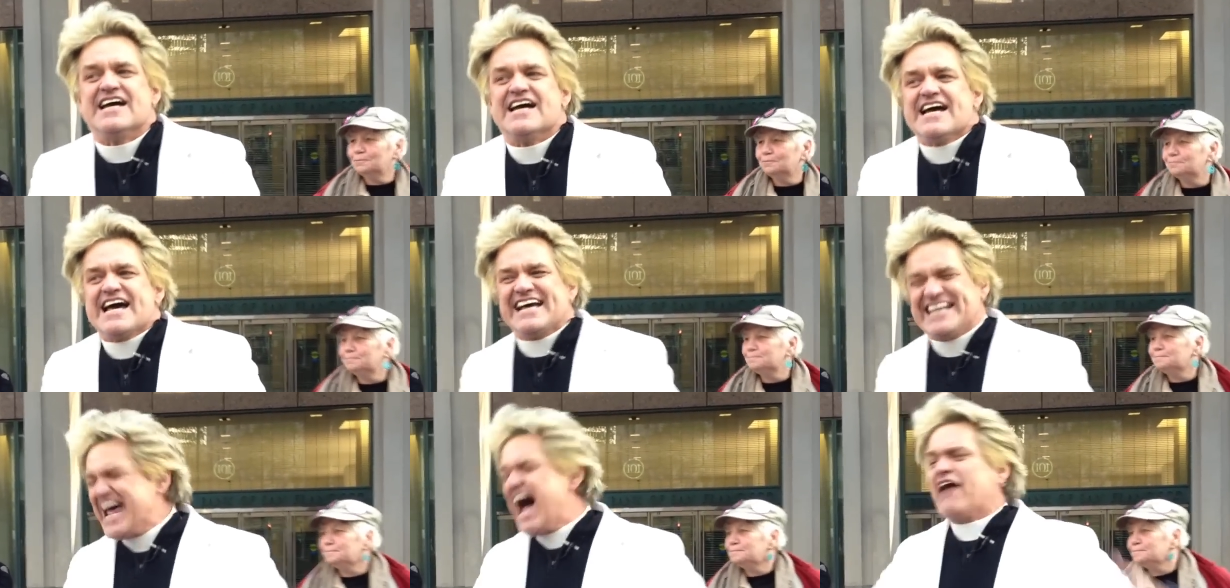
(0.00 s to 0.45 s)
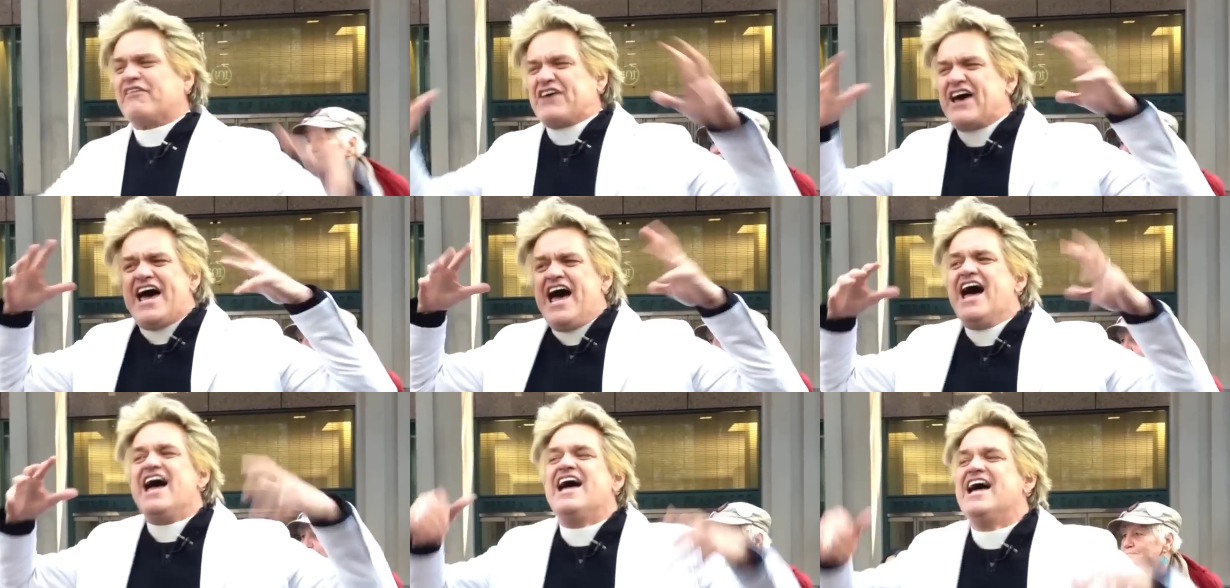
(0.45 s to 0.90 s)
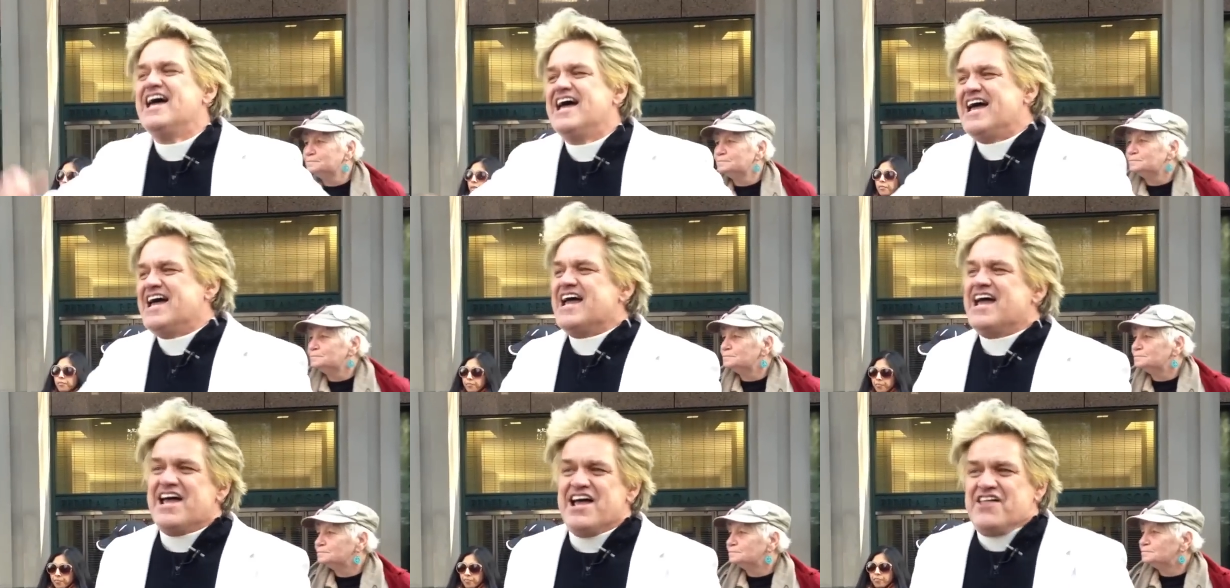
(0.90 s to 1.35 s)
Speaker 1: And now
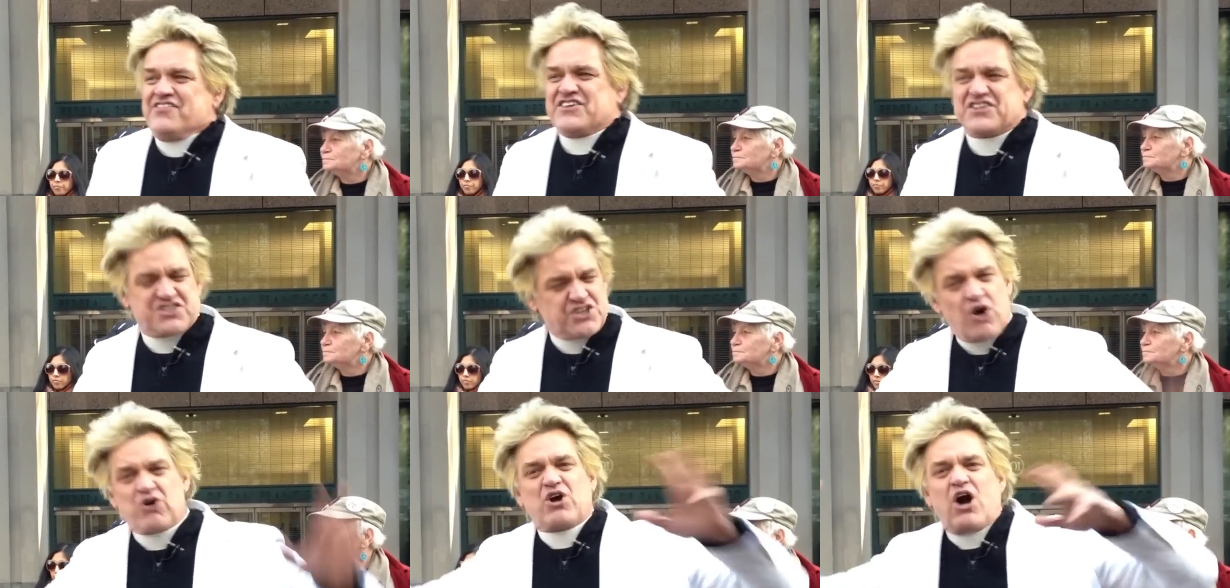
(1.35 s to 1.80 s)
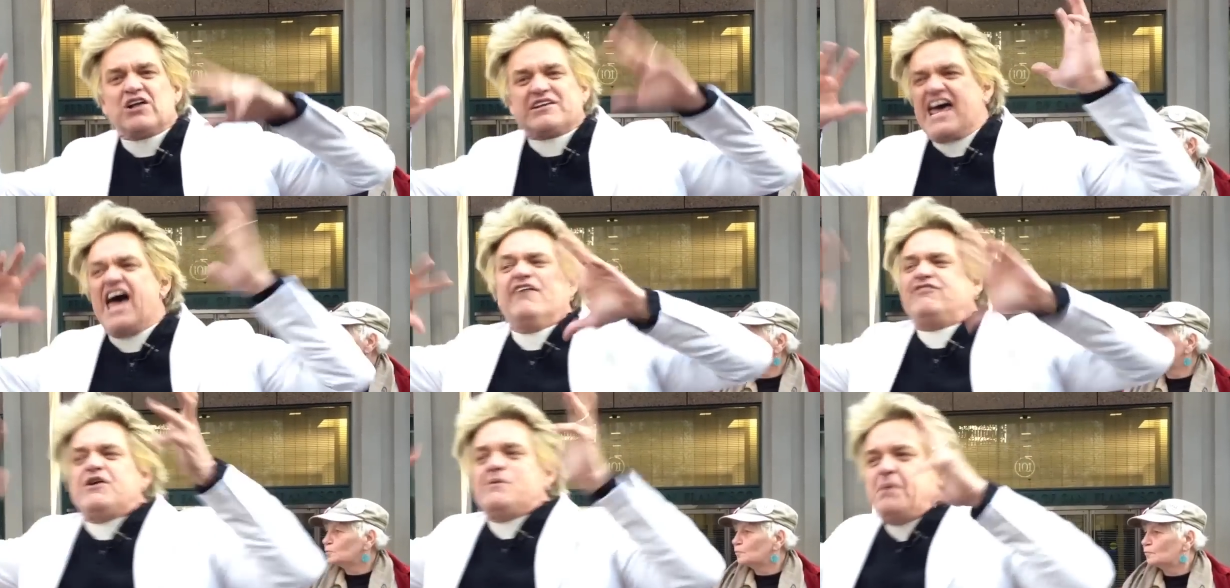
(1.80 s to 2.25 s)
the so-called heavy